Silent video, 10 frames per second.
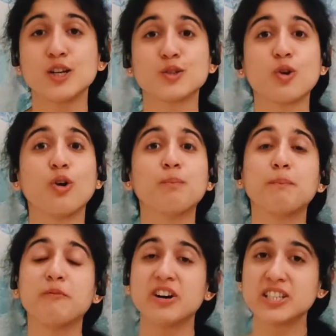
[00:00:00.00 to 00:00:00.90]
So,
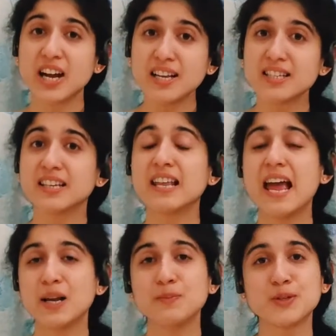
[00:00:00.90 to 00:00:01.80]
Vajrasan
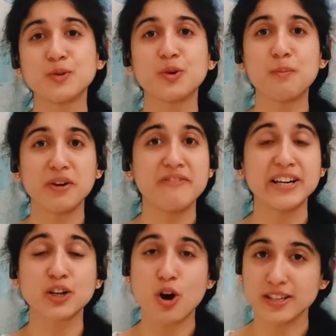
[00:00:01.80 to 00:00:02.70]
helps you to
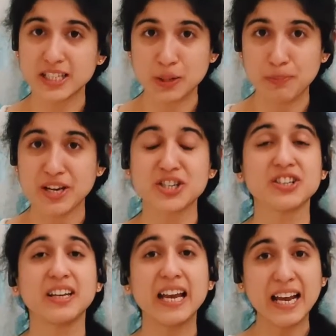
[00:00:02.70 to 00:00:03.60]
prevent
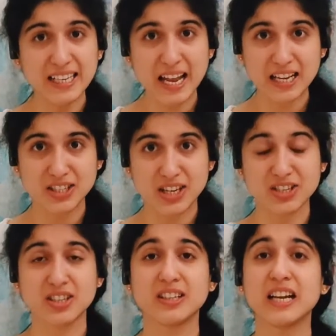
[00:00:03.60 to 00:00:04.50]
constipation,
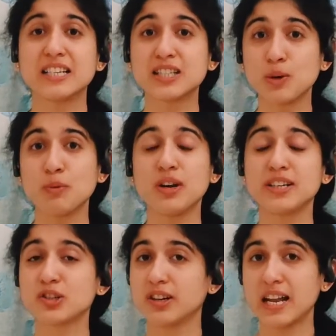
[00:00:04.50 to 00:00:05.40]
indigestion. It
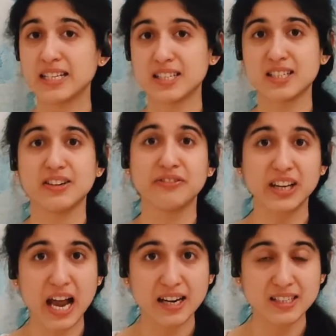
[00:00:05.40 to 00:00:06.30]
stimulates your digestive
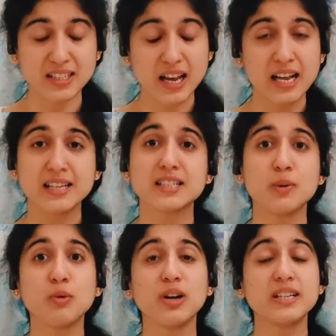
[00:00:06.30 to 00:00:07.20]
glands,
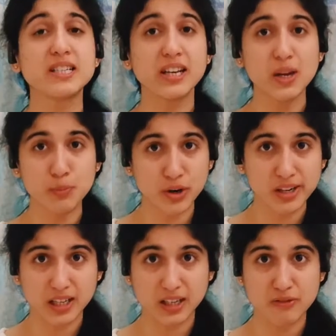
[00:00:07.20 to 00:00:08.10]
stimulates
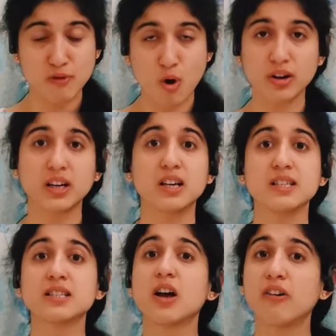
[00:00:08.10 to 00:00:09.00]
reproductive
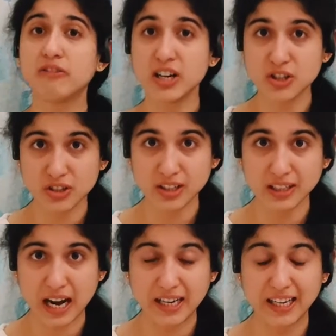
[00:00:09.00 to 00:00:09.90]
organs, Vajra
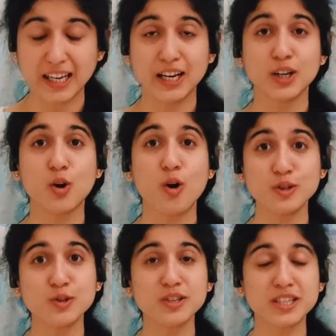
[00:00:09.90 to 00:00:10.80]
Nadi. It
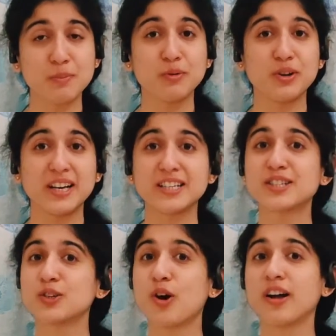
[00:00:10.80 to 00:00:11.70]
also
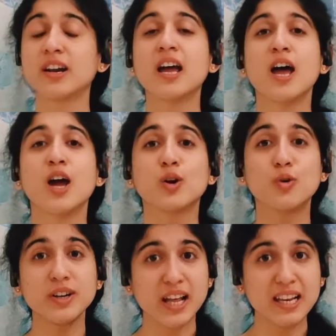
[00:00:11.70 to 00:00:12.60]
stimulates your
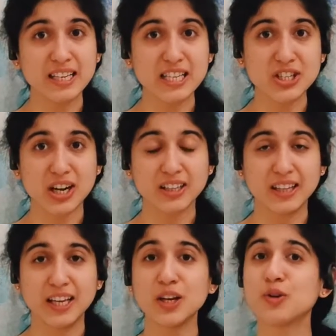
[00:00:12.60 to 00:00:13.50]
Kundalini
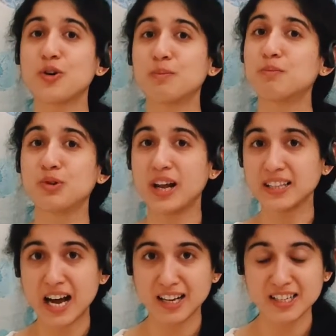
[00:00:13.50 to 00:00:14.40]
Shakti, your
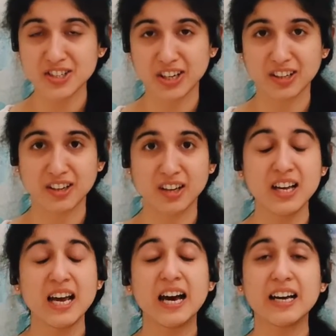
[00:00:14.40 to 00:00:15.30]
Muladhara chakra,
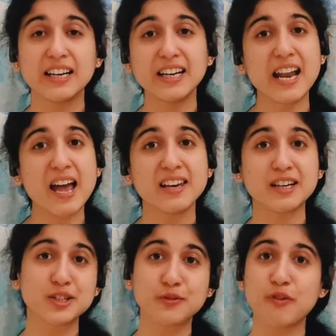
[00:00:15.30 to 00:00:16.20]

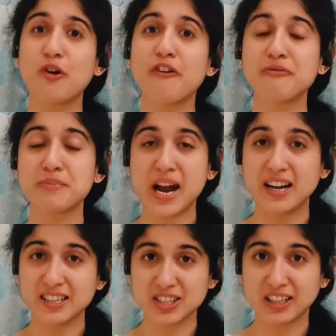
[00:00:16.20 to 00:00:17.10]
redirects flow of
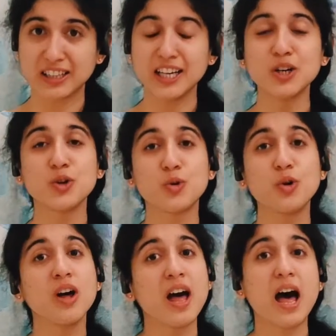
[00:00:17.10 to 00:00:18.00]
Prana Shakti
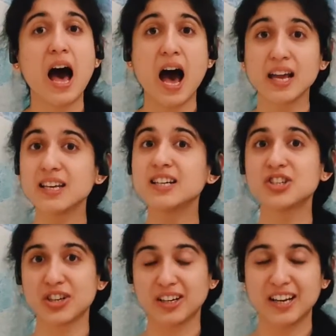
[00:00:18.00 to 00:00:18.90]
to higher
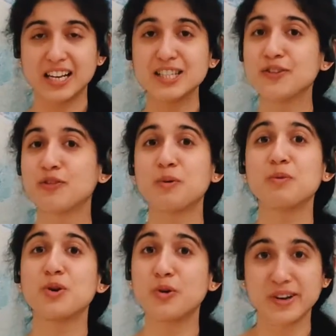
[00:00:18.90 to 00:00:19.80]
chakras
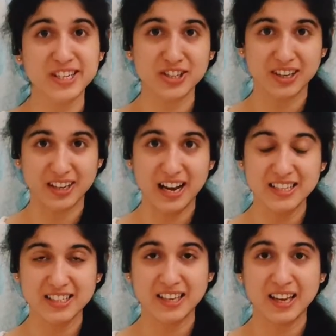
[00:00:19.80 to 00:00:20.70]
from lower
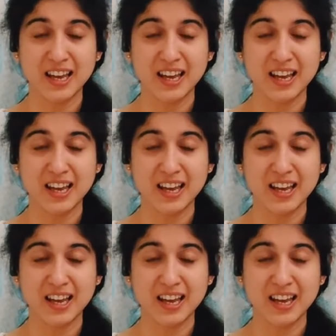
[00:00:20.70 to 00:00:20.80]
chakras.